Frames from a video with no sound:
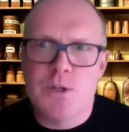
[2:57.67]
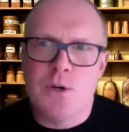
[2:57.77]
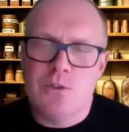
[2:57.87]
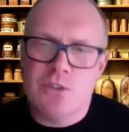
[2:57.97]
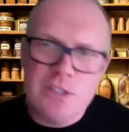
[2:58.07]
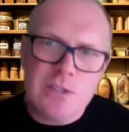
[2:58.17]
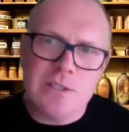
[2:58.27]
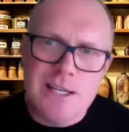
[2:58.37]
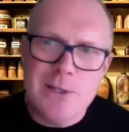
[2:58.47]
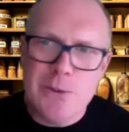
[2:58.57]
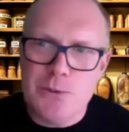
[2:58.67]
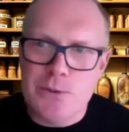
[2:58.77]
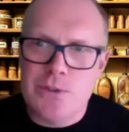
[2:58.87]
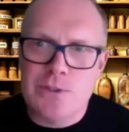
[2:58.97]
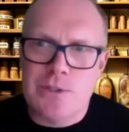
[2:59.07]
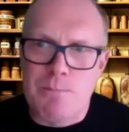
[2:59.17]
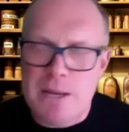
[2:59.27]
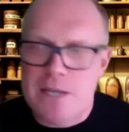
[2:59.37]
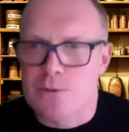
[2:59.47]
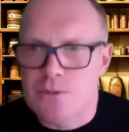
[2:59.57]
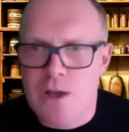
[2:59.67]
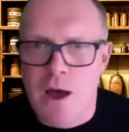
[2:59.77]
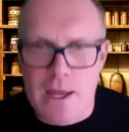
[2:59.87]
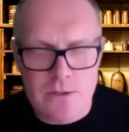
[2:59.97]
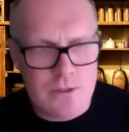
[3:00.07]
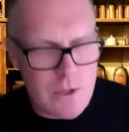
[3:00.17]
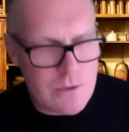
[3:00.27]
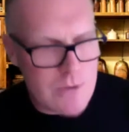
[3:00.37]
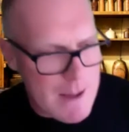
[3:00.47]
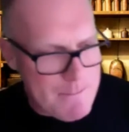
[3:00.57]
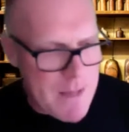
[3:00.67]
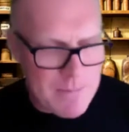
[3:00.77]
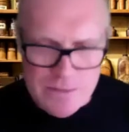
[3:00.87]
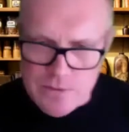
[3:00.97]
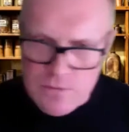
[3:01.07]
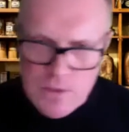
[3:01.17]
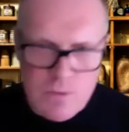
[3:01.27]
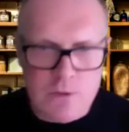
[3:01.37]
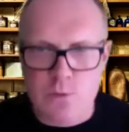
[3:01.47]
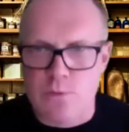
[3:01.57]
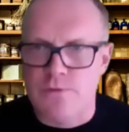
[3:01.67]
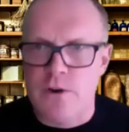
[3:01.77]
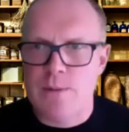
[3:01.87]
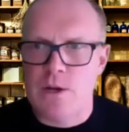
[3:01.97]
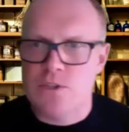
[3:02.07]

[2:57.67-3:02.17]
still eludes medical science, and this was very much the